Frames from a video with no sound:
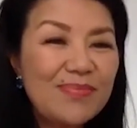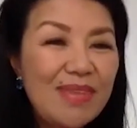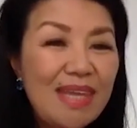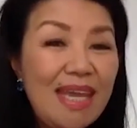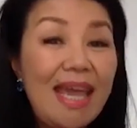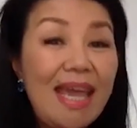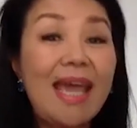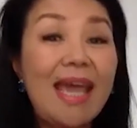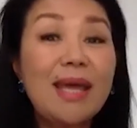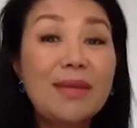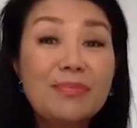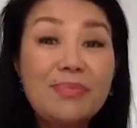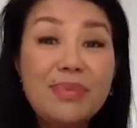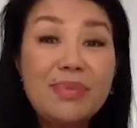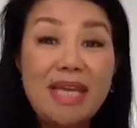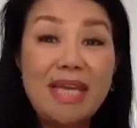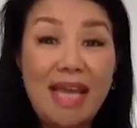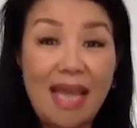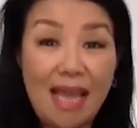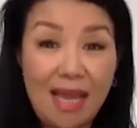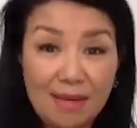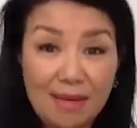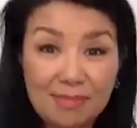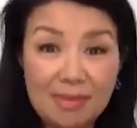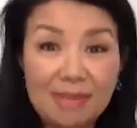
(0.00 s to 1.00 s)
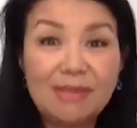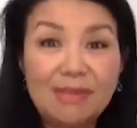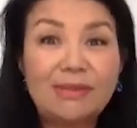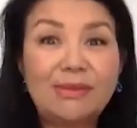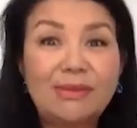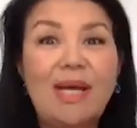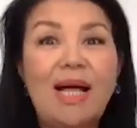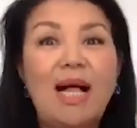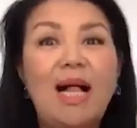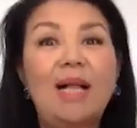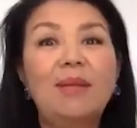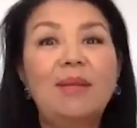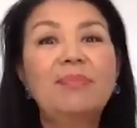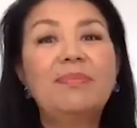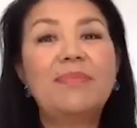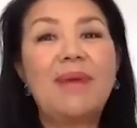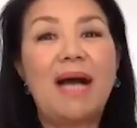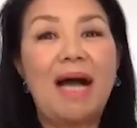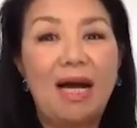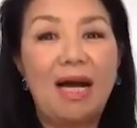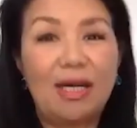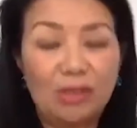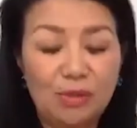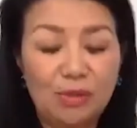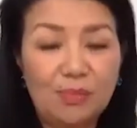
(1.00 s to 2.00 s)
and be able to help
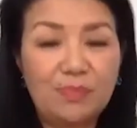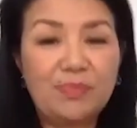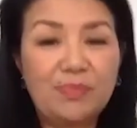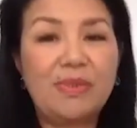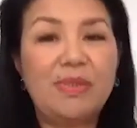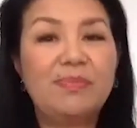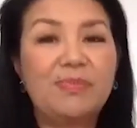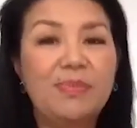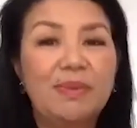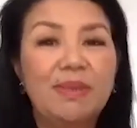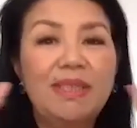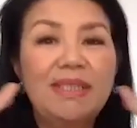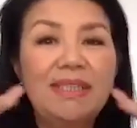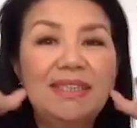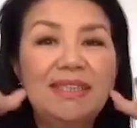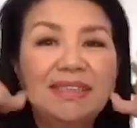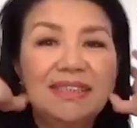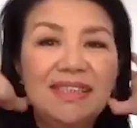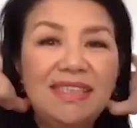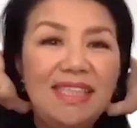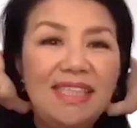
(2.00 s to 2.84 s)
out people you